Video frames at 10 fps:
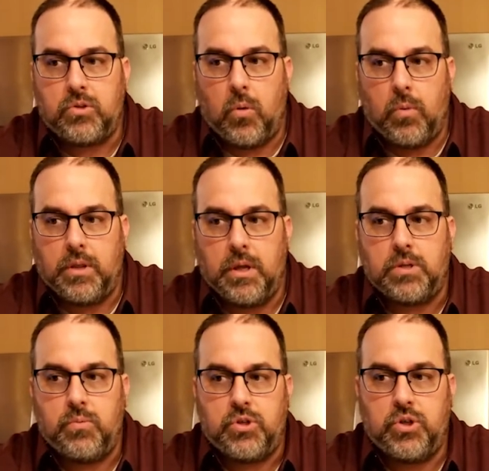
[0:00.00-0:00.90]
So with
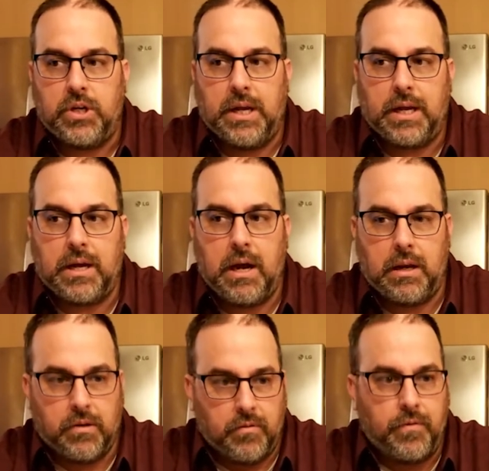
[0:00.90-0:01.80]
this, we should get
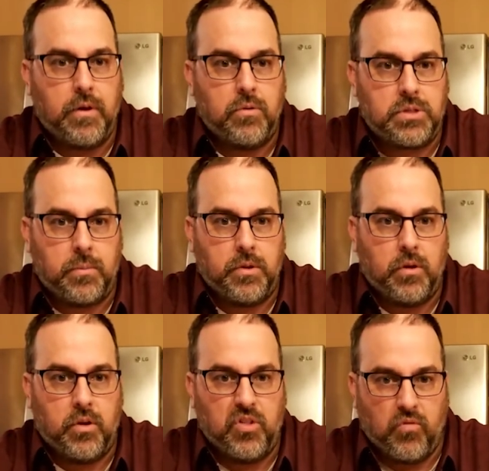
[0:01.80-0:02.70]
kind of, you know, some of
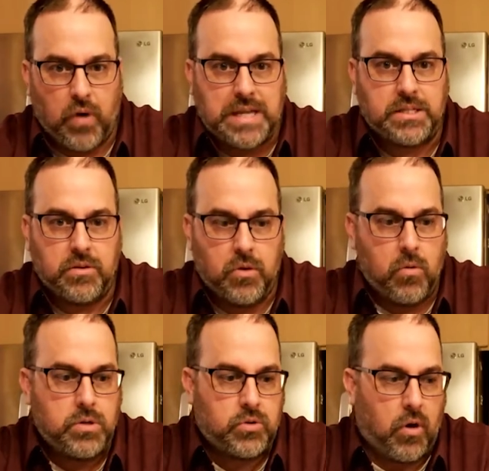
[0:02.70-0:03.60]
the raisin
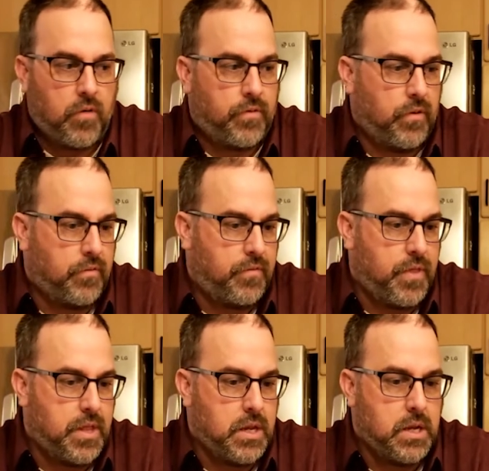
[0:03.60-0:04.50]
notes off of
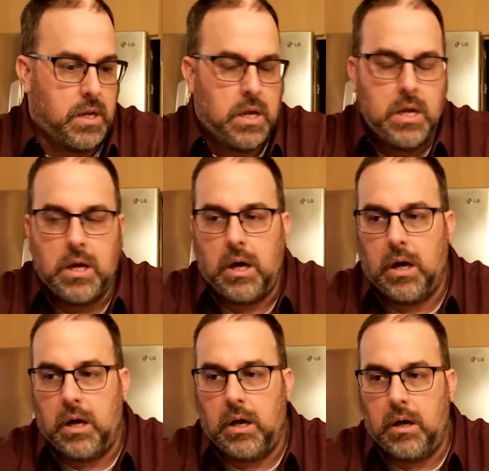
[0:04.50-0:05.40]
the
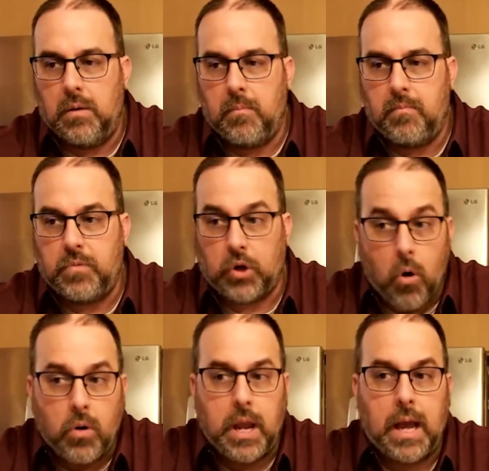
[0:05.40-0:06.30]

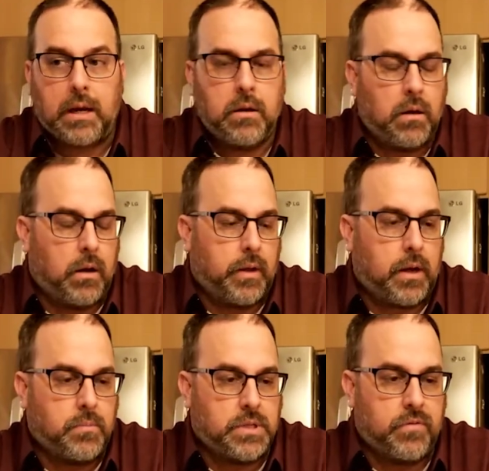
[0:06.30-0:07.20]
cognac
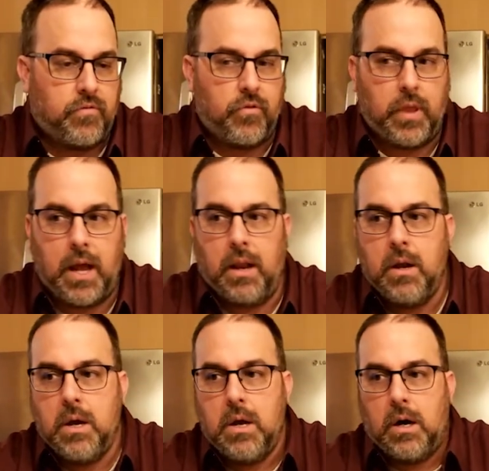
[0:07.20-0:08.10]
that comes in for
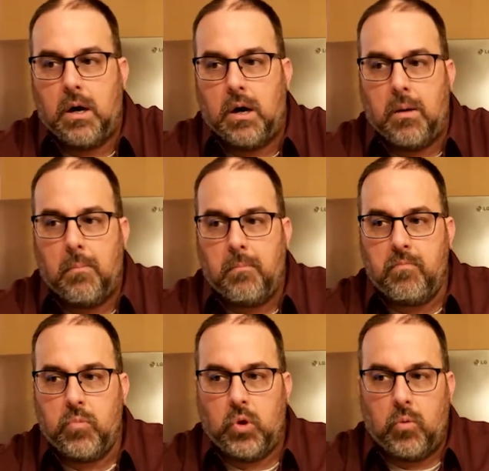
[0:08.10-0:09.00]
that,
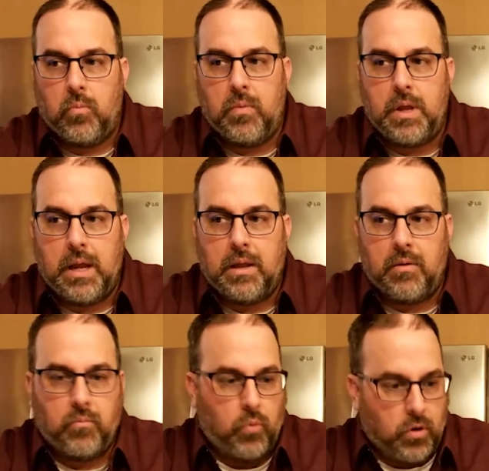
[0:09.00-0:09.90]
you know,
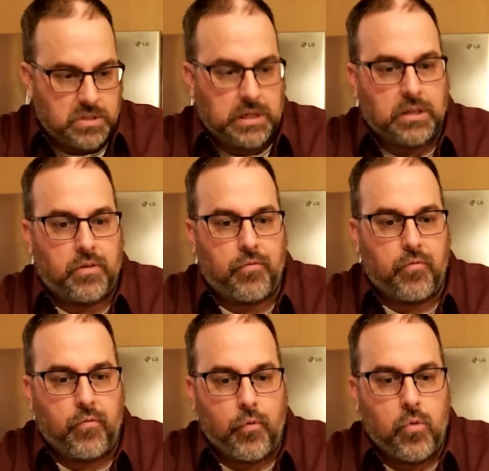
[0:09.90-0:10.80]
and also get the
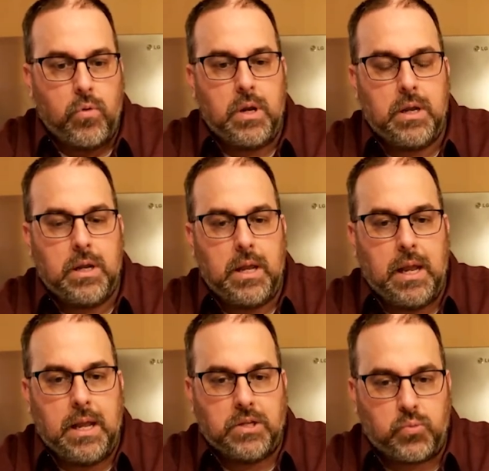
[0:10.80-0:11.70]
fruit
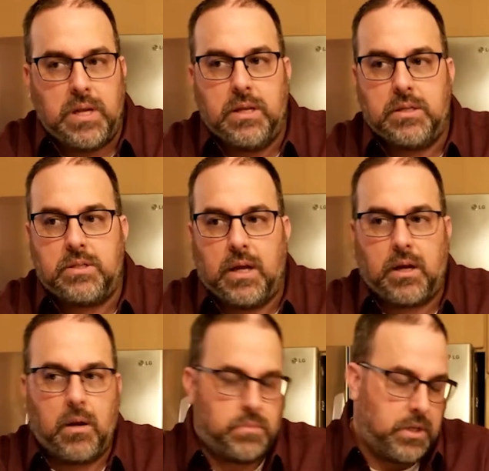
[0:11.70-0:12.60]
and sweetness
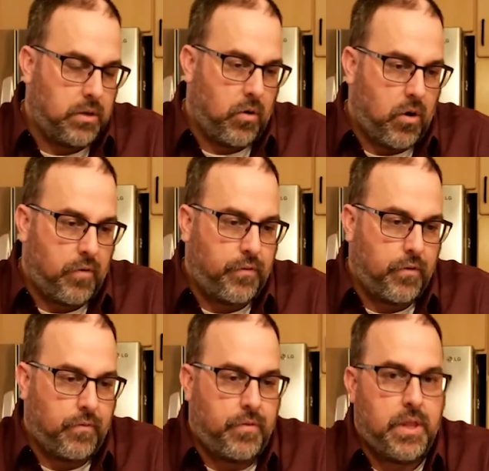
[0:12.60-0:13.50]
that comes in off
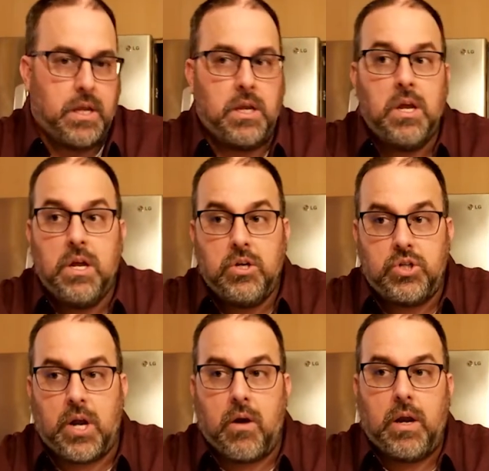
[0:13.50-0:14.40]
of the
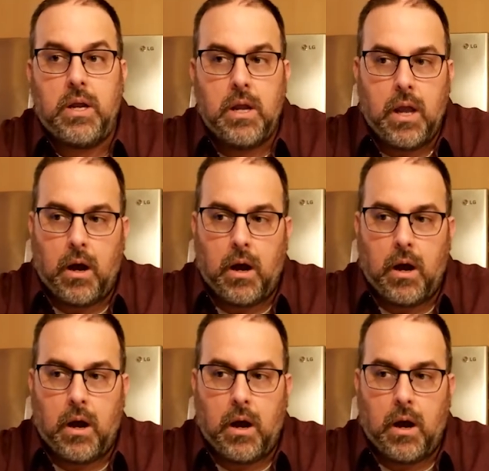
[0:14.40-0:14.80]
cherry